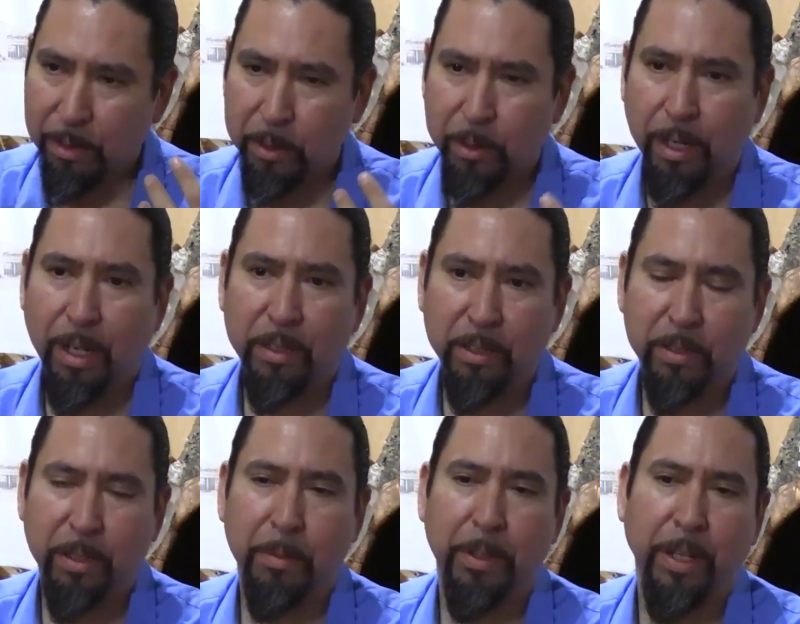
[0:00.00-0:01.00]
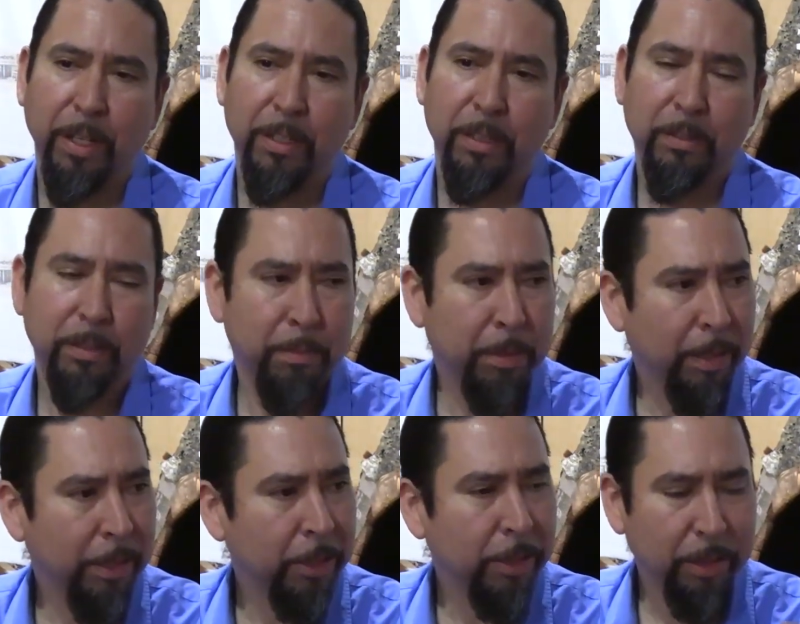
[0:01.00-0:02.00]
trials and
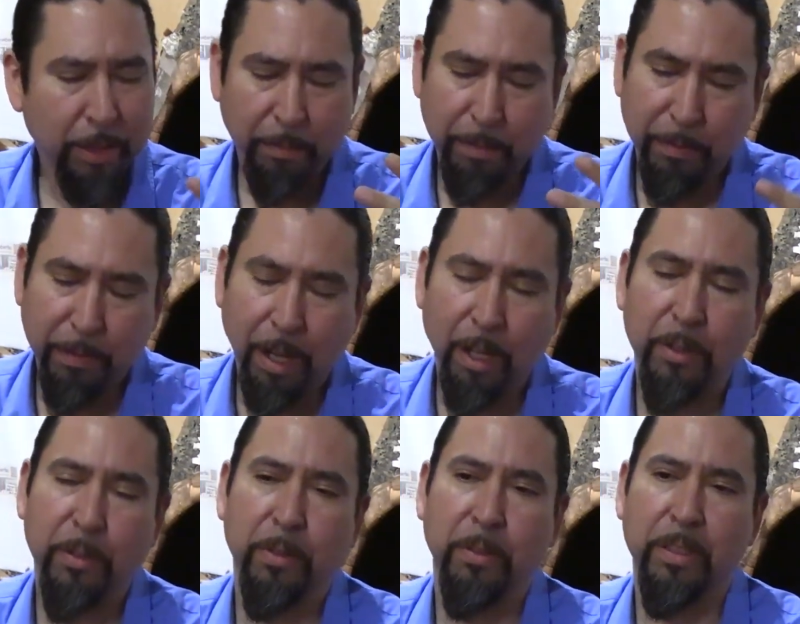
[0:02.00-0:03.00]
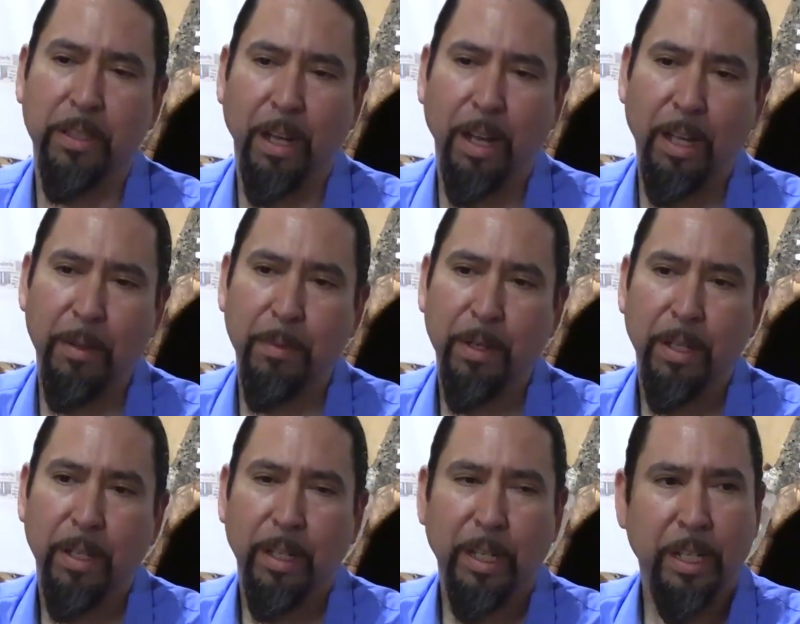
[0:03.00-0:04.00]
tribulations that we've gone through in time,
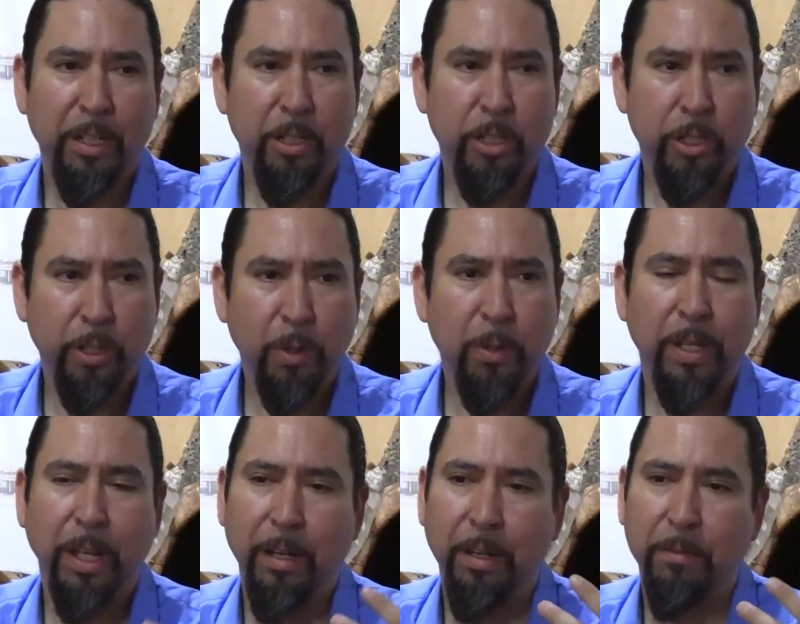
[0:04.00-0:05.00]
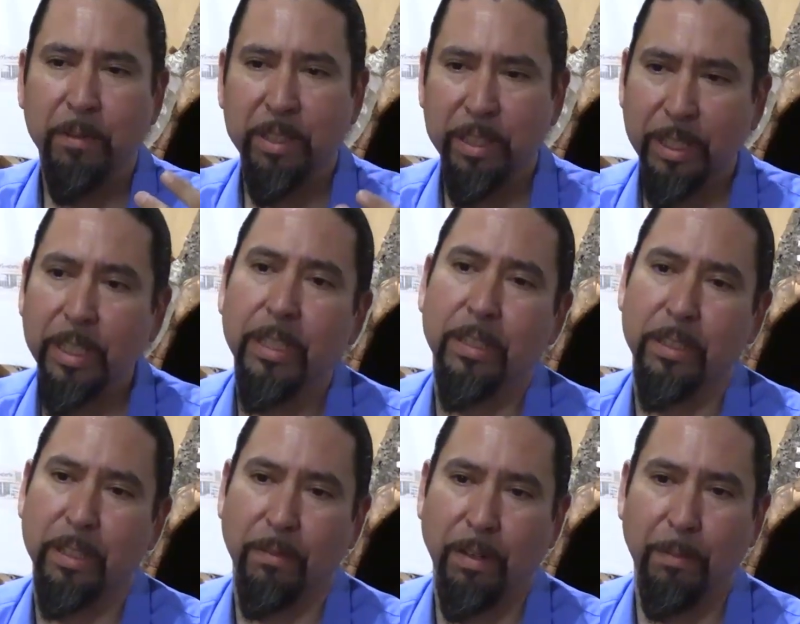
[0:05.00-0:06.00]
and to show that resilience
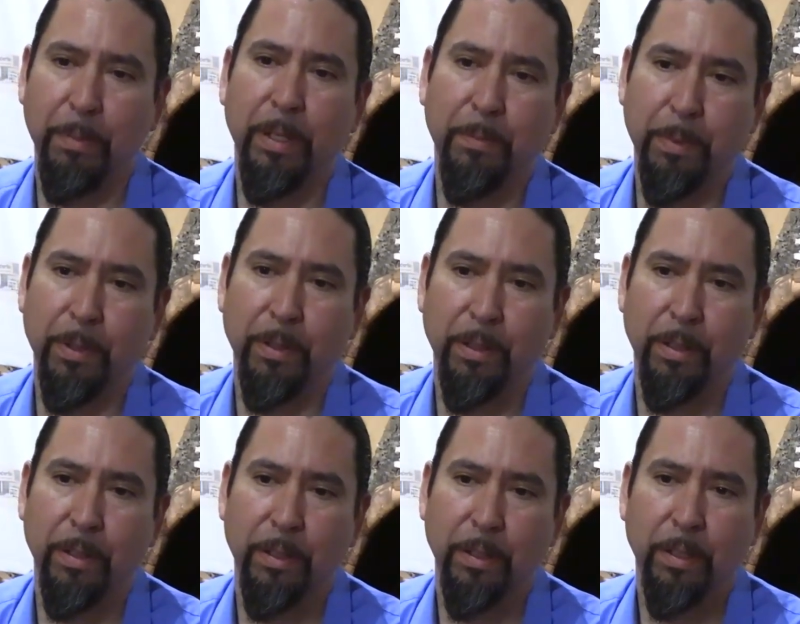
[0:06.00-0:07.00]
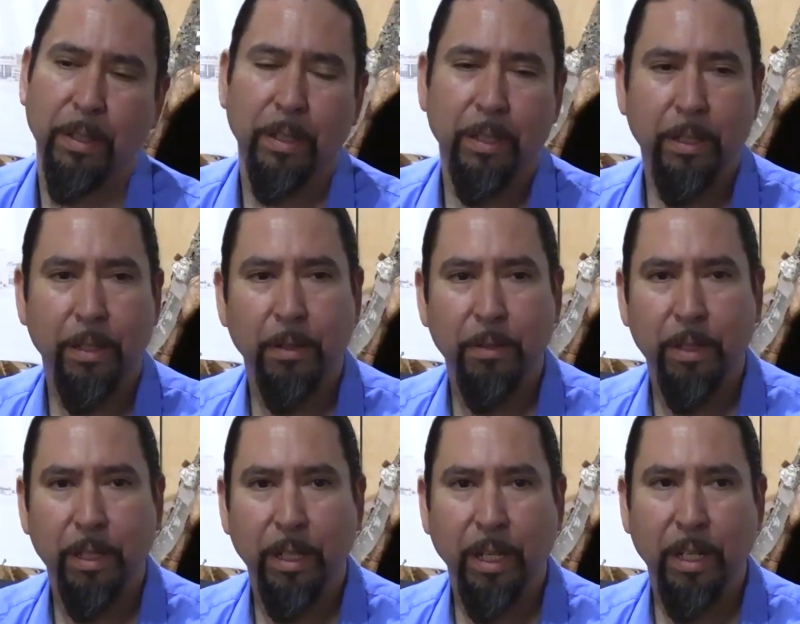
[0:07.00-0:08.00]
of our people,
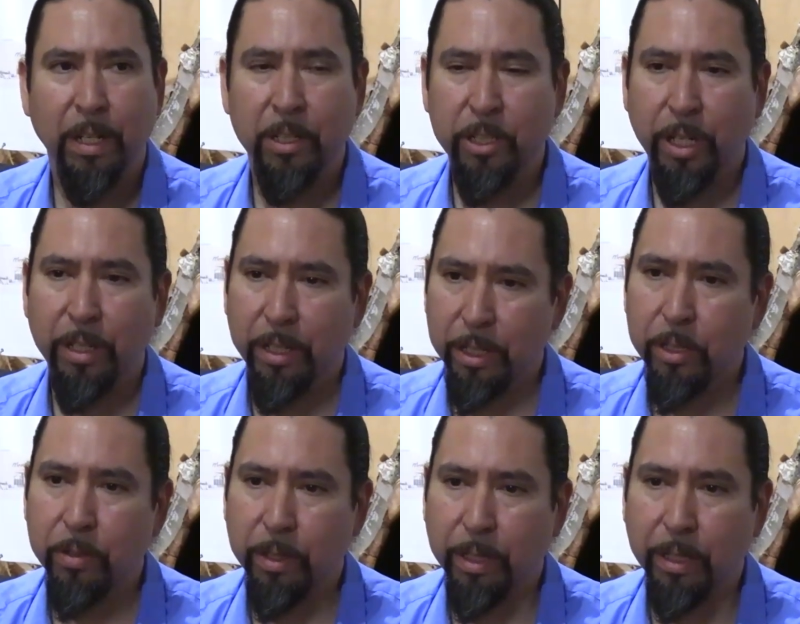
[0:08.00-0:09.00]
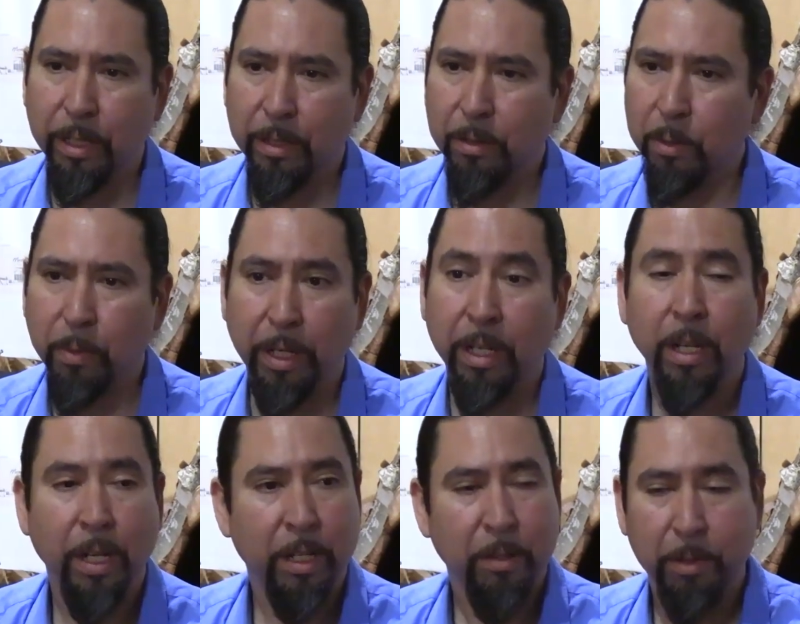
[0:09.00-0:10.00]
and share the history in a good way.
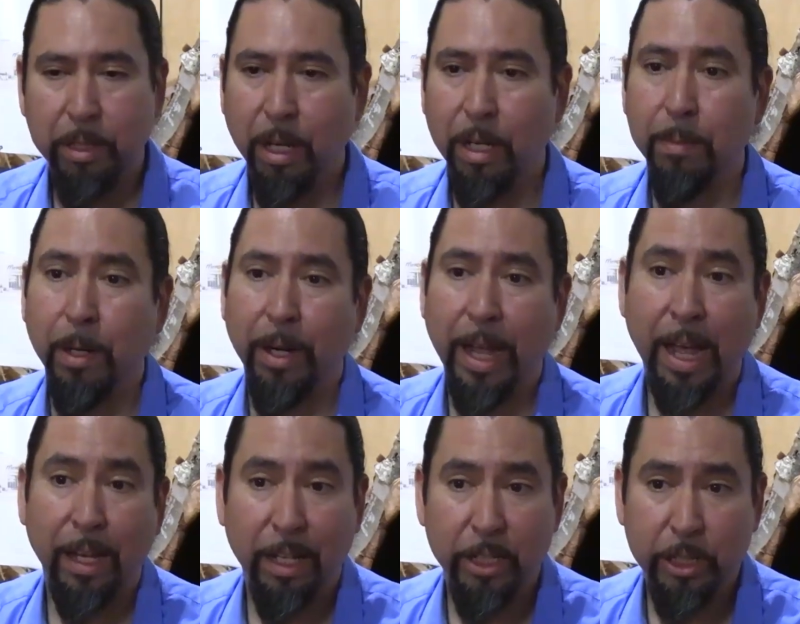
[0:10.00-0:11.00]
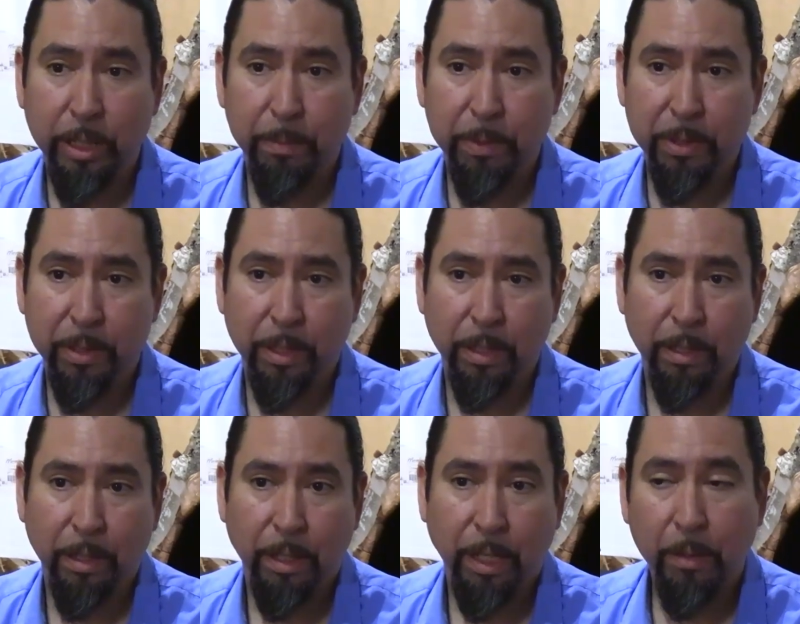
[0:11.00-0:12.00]
We talk about allyships,
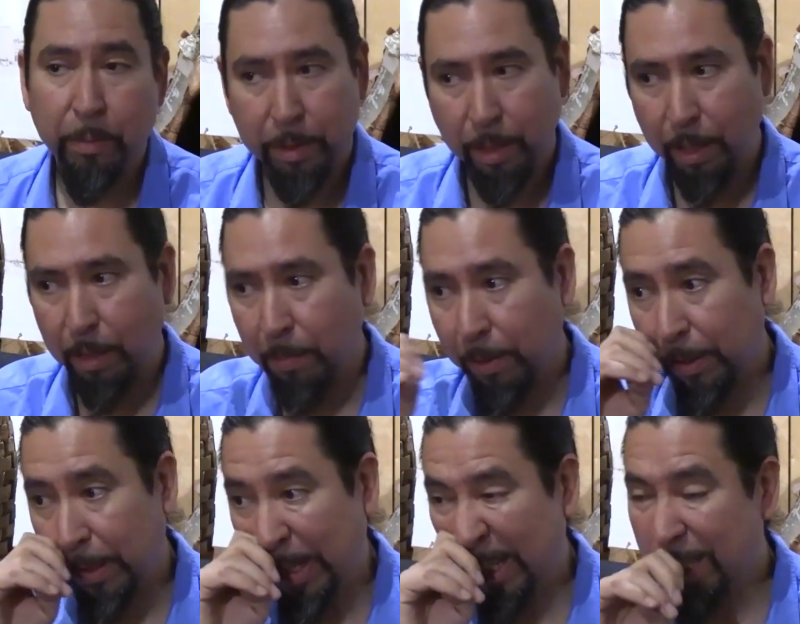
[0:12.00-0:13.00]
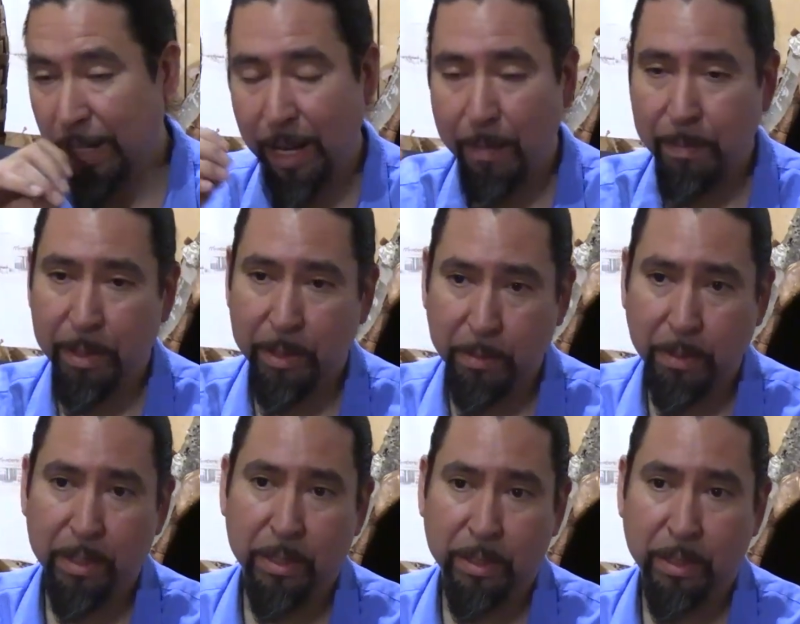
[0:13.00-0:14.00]
and we talk about the things that happened to
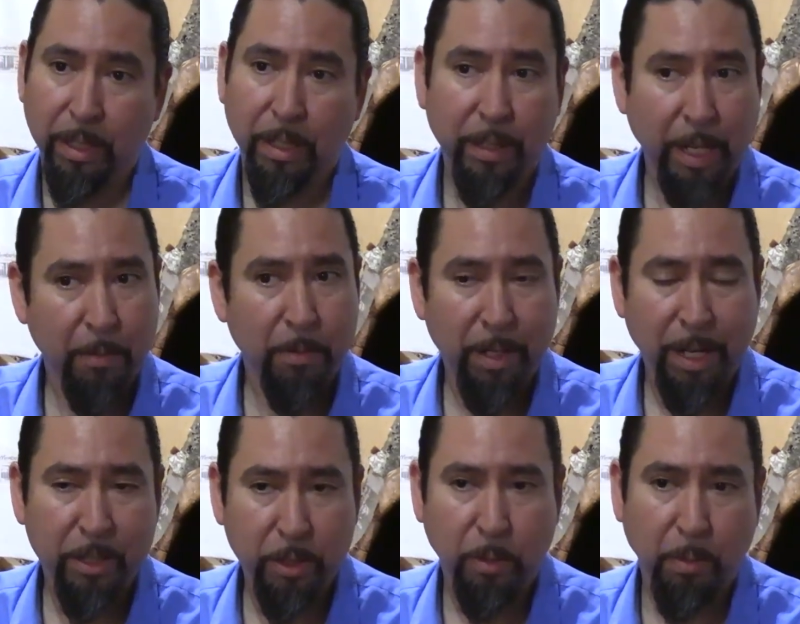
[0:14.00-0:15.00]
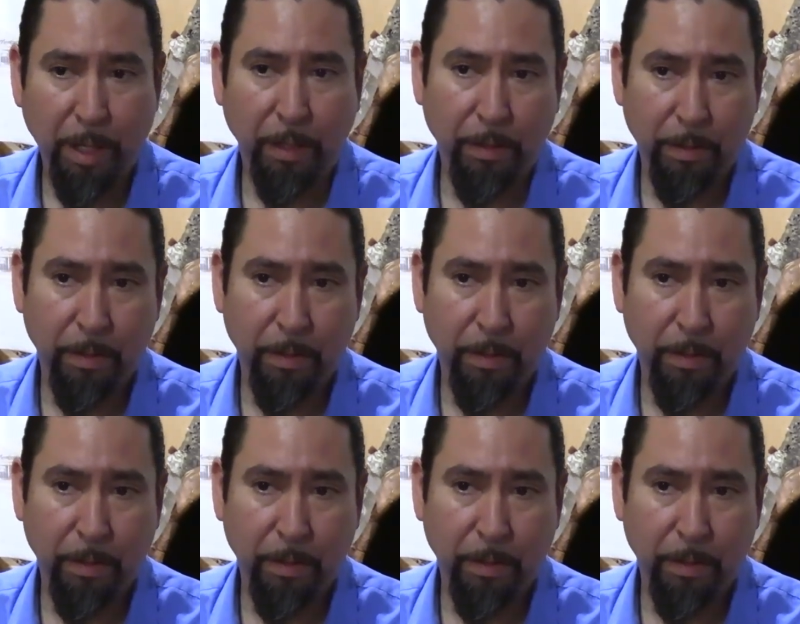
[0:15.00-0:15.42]
us that were not so well.